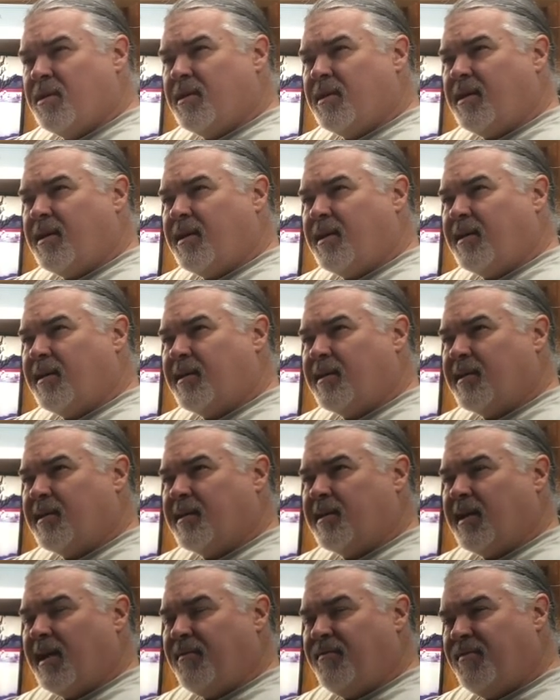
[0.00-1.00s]

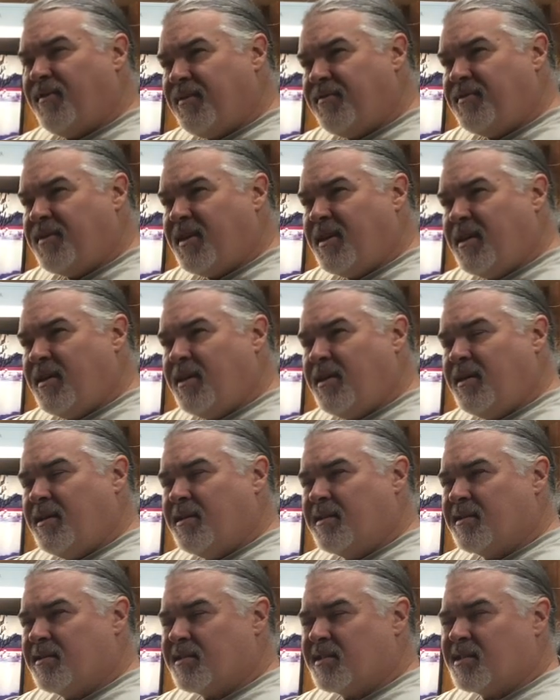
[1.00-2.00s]
At
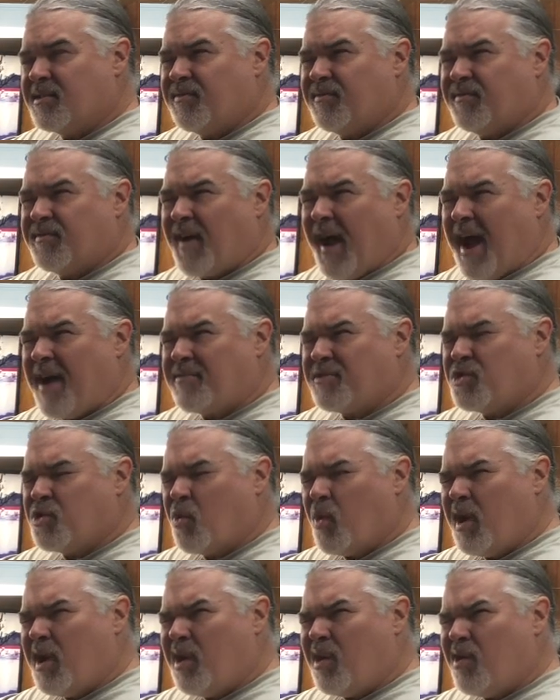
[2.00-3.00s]
50,
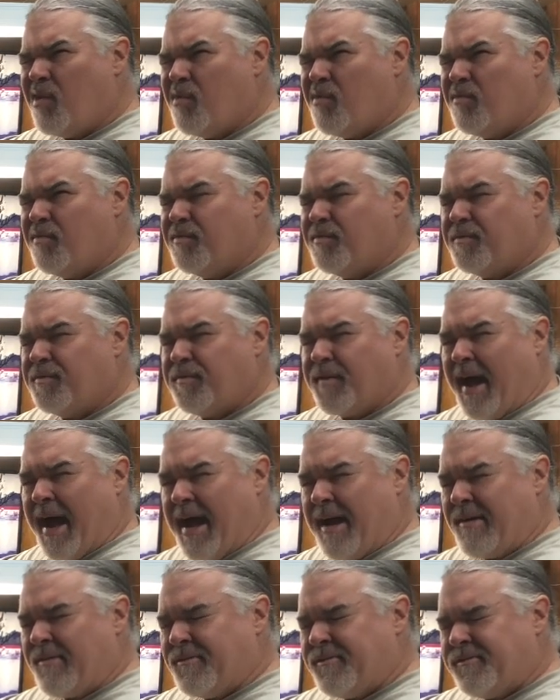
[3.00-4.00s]
512,
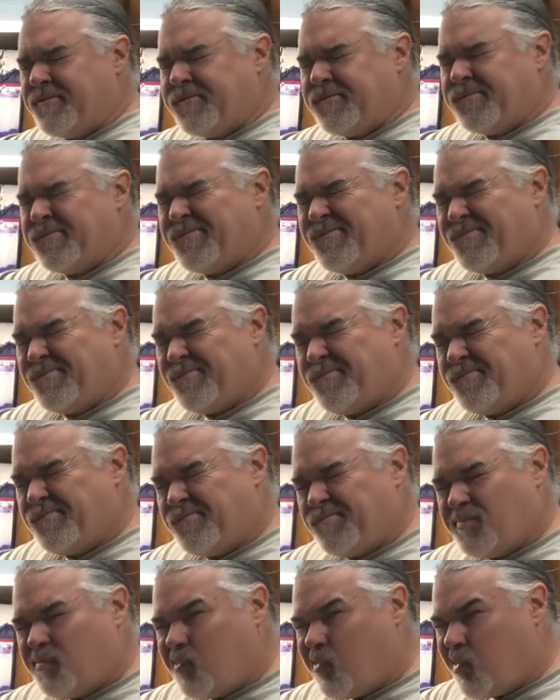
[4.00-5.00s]

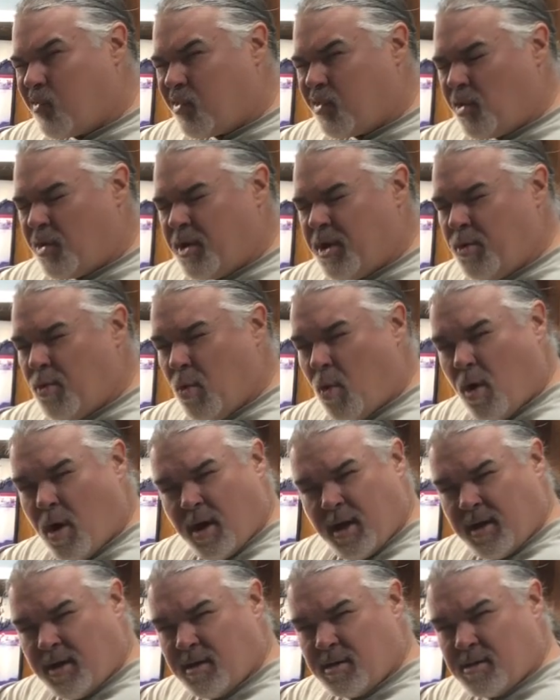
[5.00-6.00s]

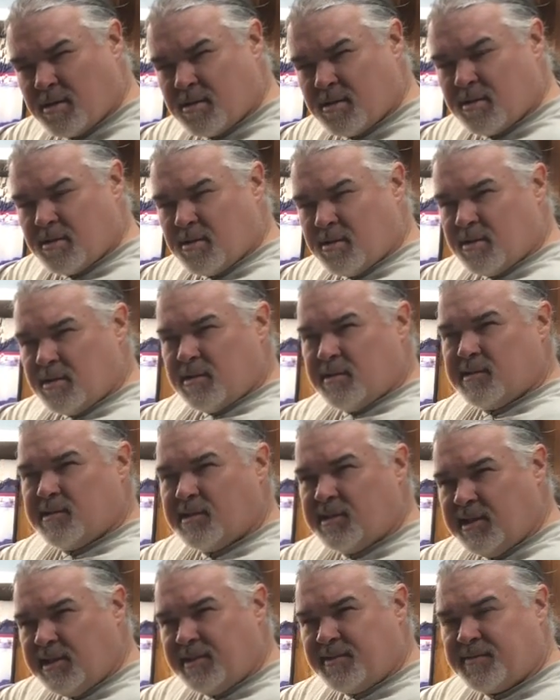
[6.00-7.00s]
531
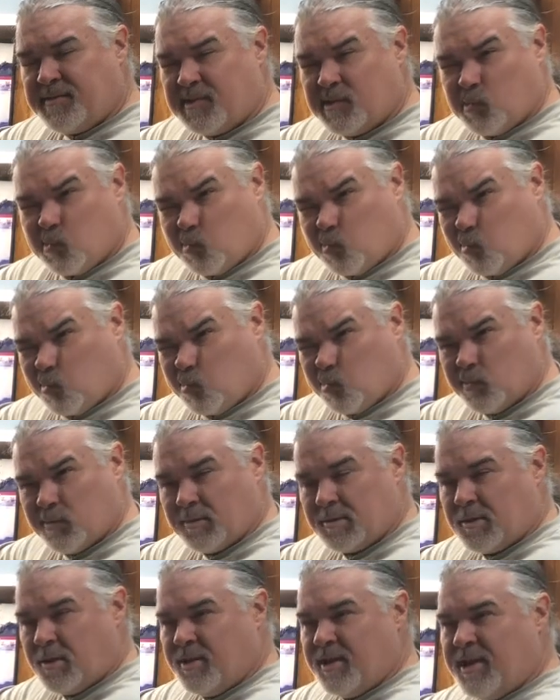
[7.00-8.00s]
lift
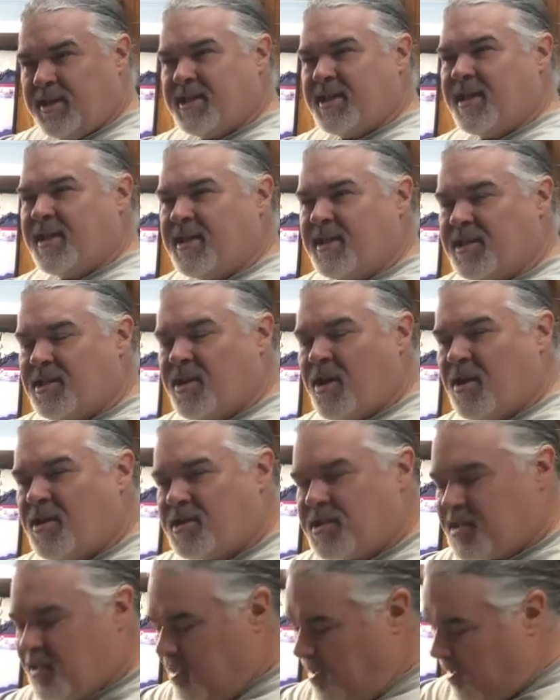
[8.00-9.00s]
on the intake and
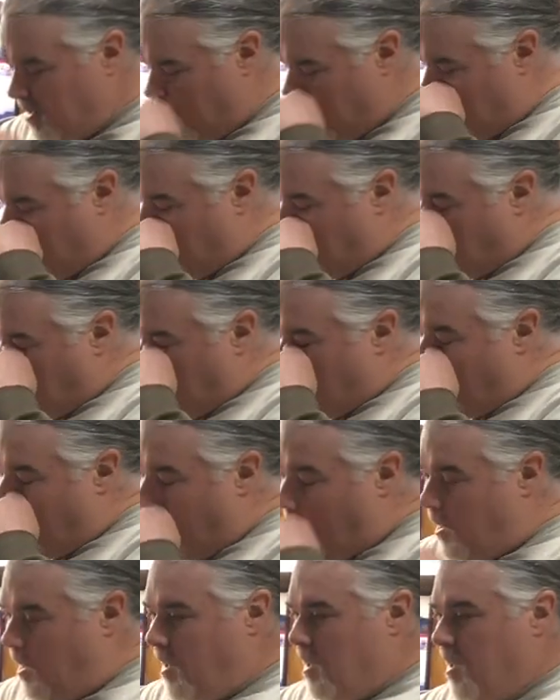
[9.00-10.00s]
exhaust.
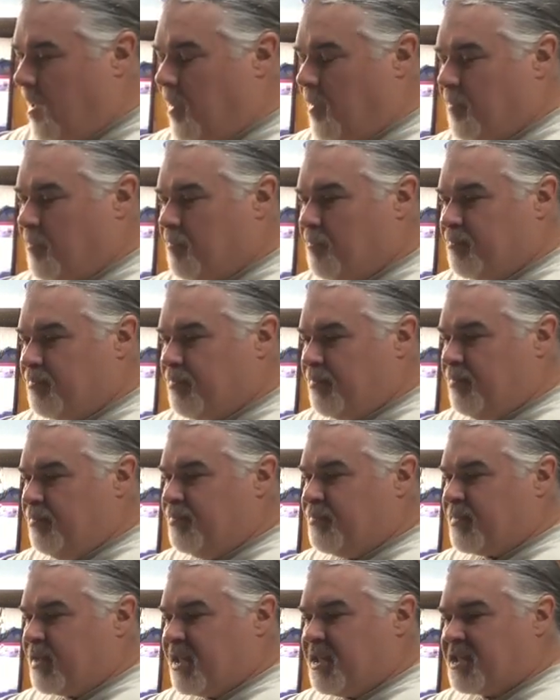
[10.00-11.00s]

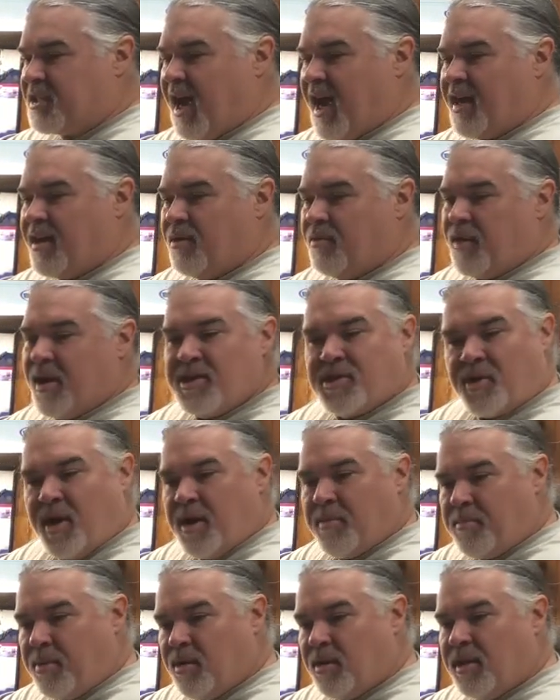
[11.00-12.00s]
It's got a race
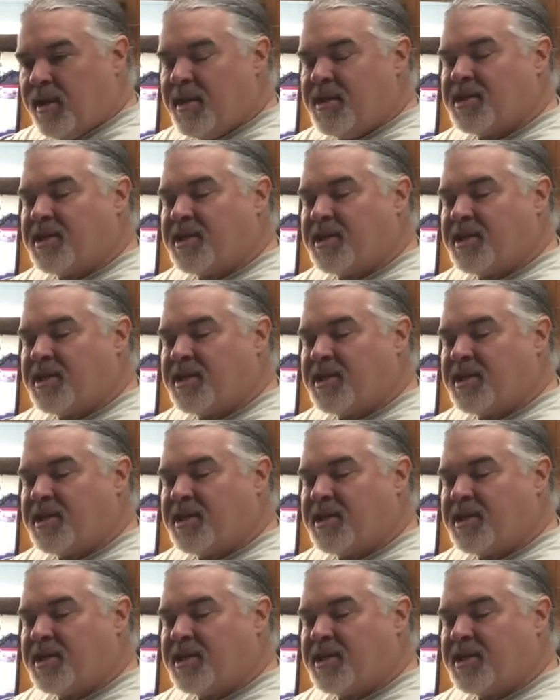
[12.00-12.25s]
crank pulley.